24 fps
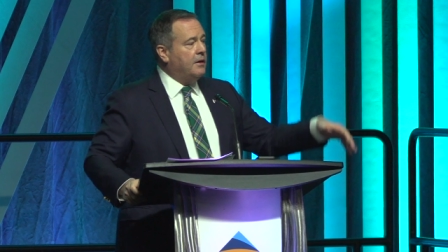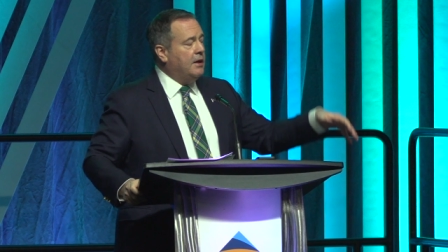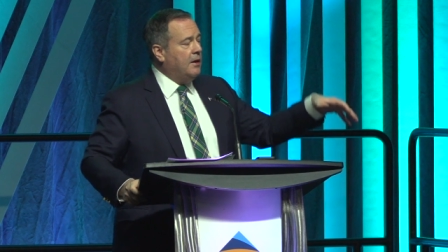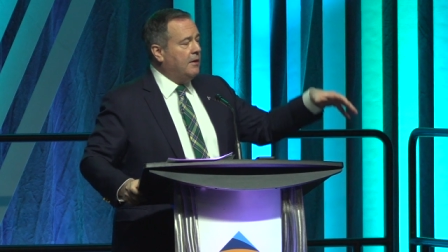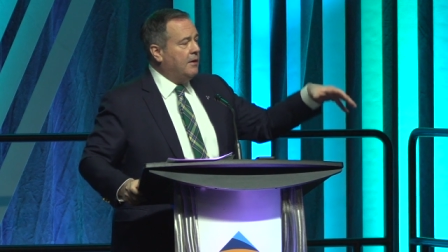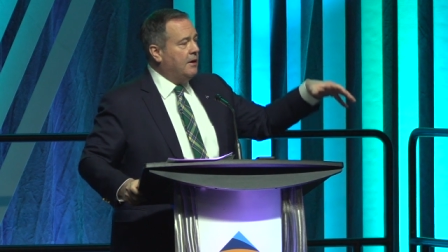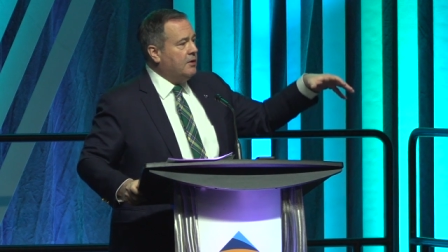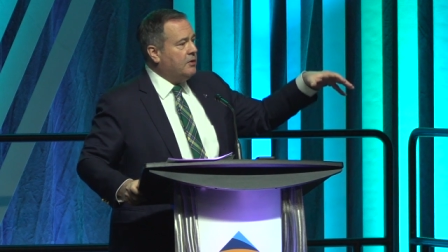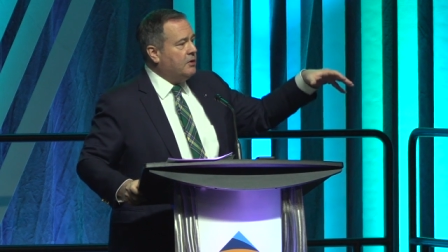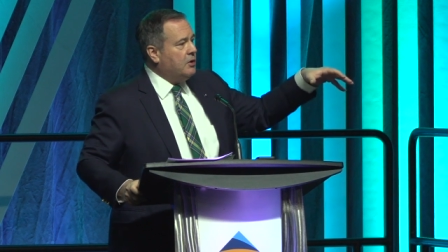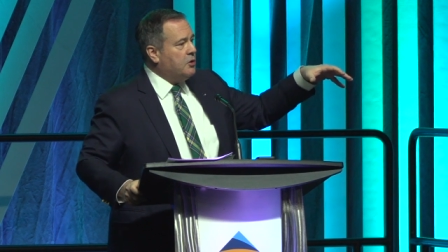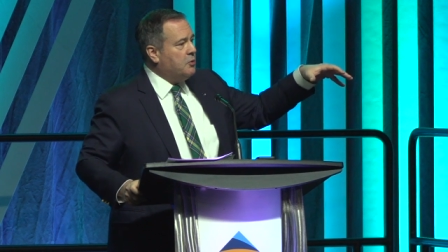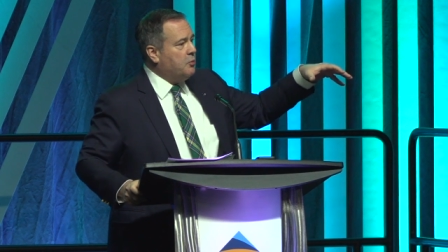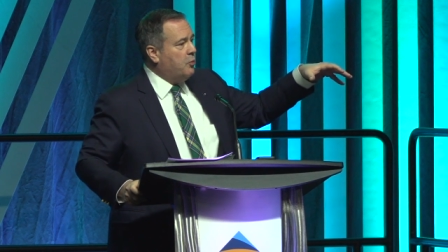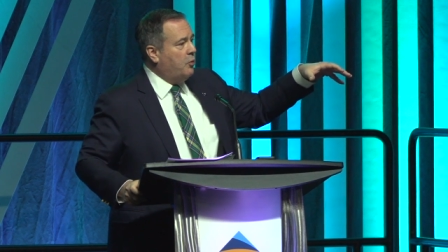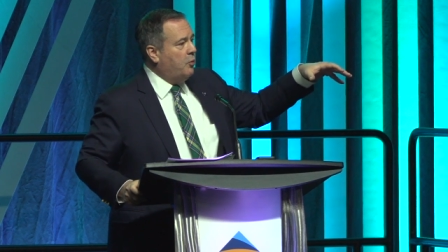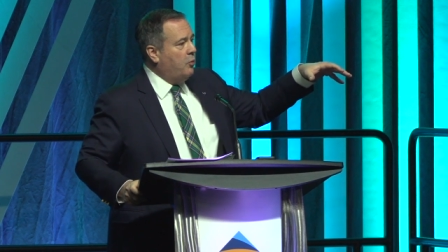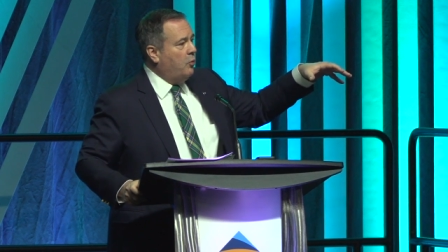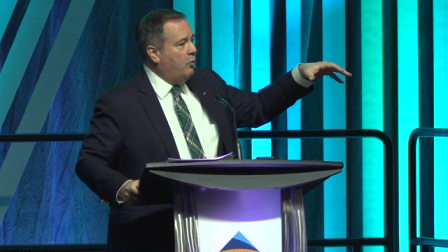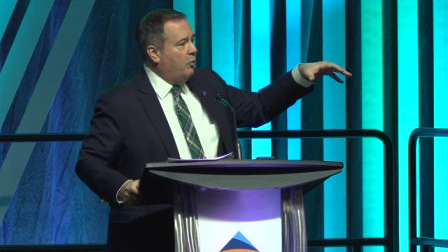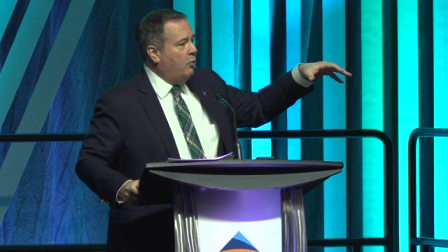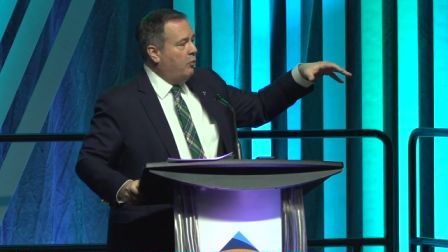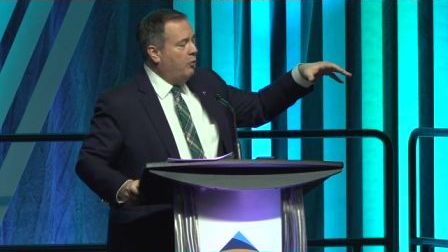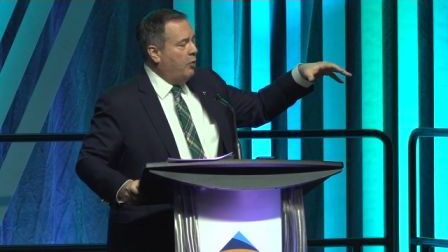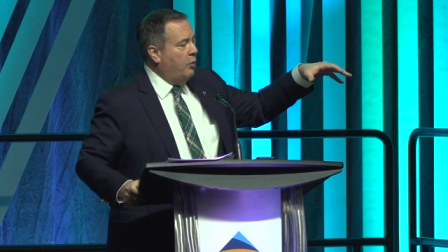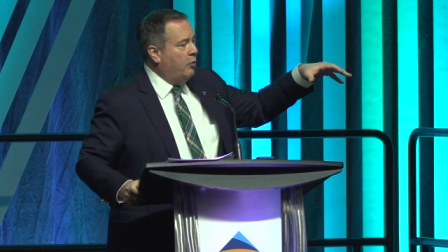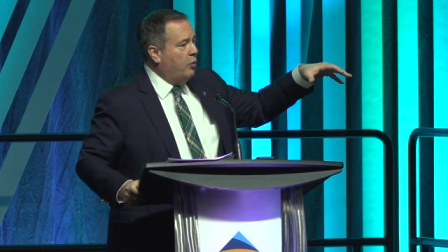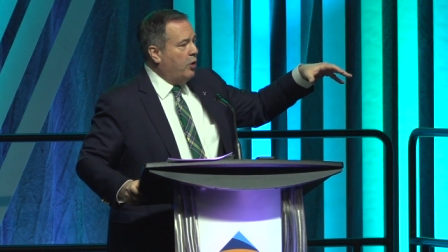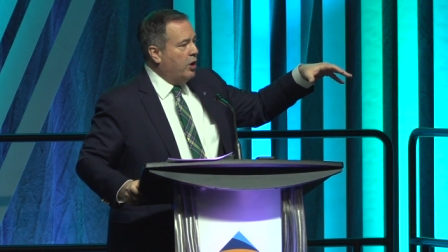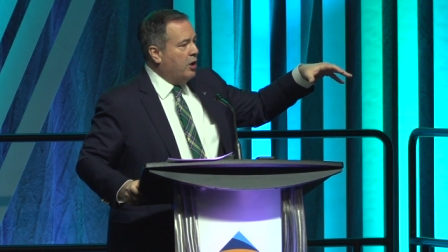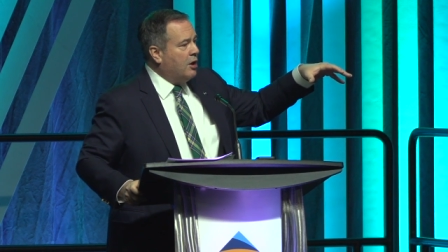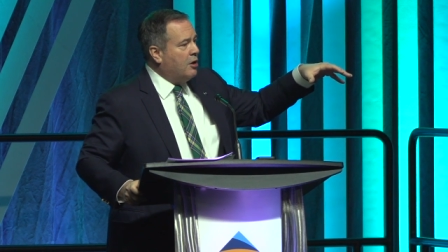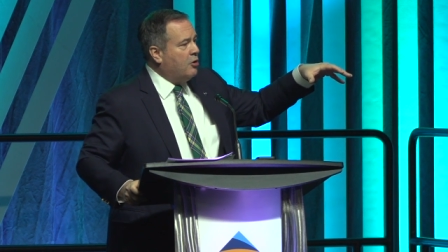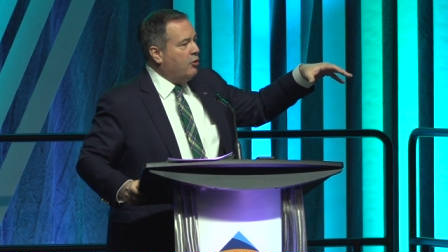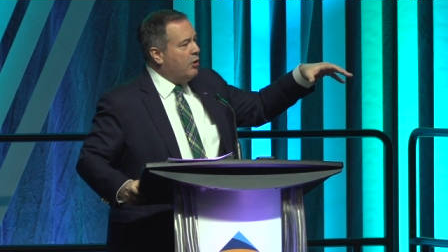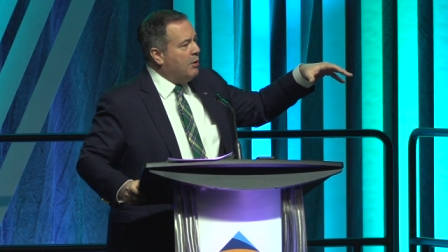th this is
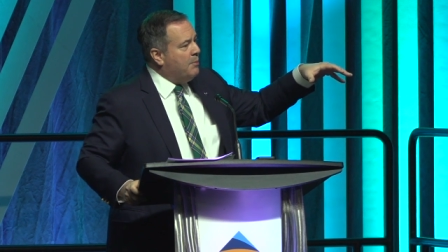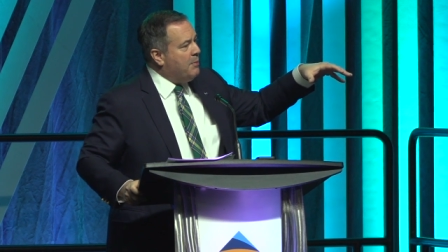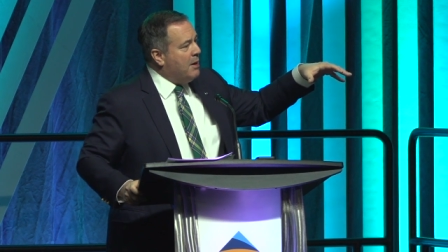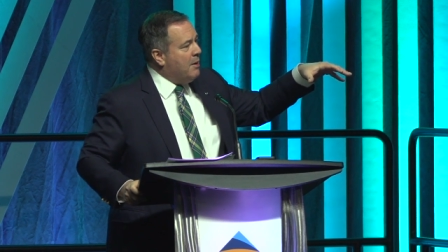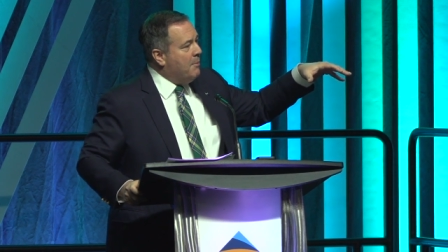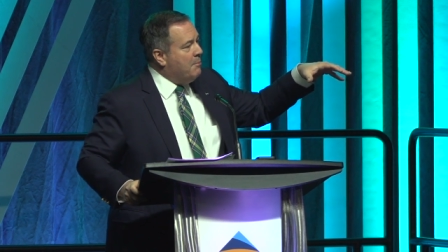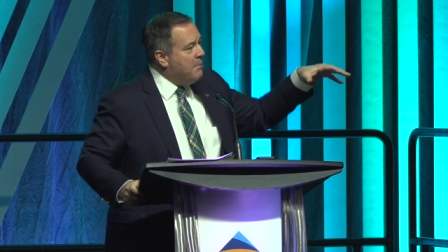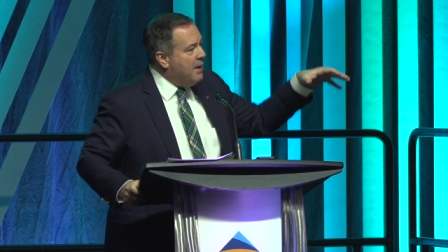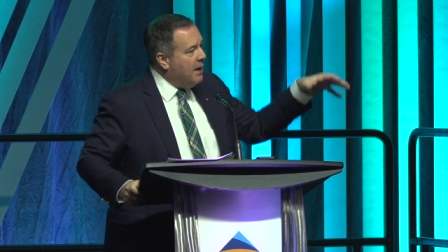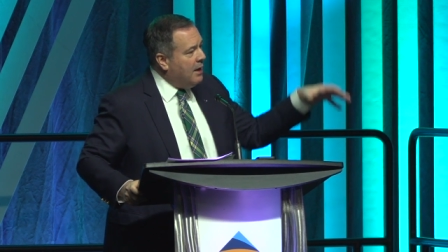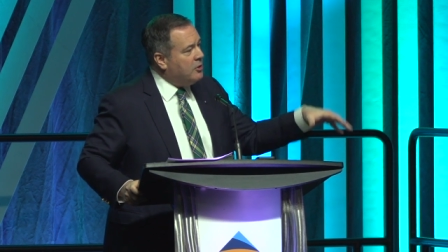going to be a